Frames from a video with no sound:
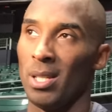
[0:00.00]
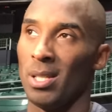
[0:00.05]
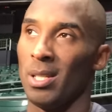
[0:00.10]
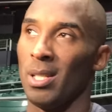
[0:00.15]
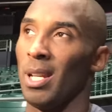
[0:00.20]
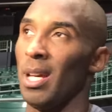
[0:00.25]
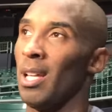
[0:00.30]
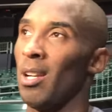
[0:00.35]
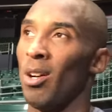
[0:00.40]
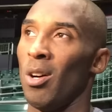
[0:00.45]
up
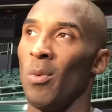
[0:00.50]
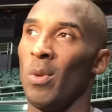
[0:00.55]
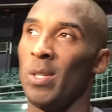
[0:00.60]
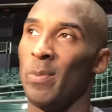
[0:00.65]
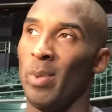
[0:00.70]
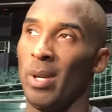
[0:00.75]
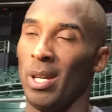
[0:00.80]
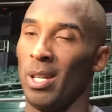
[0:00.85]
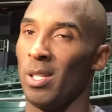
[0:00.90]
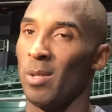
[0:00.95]
against, and I'd
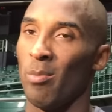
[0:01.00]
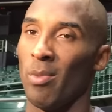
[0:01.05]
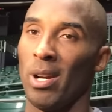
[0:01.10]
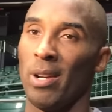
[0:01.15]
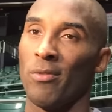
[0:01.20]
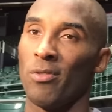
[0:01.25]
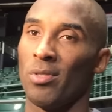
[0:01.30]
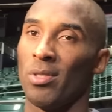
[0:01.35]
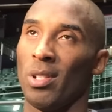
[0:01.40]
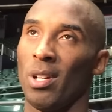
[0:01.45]
always pick
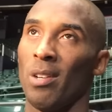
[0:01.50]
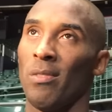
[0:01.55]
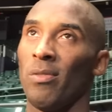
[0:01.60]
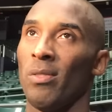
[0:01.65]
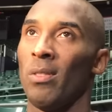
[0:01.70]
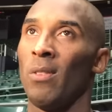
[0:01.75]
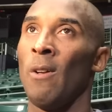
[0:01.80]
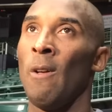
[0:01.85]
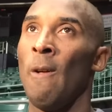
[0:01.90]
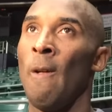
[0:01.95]
his brain for
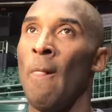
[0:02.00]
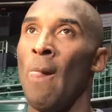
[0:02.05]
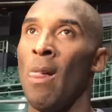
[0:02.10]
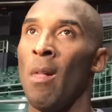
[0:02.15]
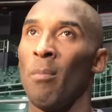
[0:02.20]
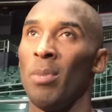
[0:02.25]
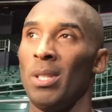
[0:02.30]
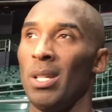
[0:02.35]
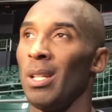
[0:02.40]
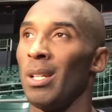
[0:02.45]
stuff.
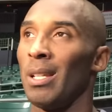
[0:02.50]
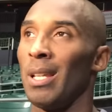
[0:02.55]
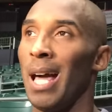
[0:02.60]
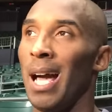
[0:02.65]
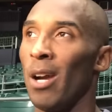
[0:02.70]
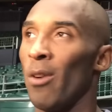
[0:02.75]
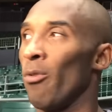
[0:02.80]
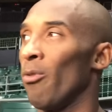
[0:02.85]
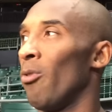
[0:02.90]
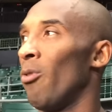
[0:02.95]
But then
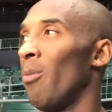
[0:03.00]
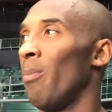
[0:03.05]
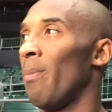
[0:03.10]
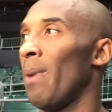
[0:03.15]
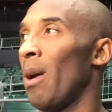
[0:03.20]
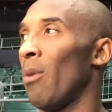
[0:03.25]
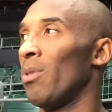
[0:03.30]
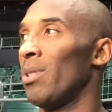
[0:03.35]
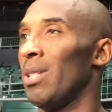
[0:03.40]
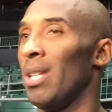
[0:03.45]
in the locker
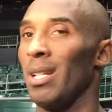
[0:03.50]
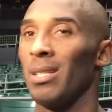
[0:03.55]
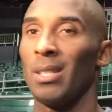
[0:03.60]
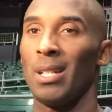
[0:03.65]
room, I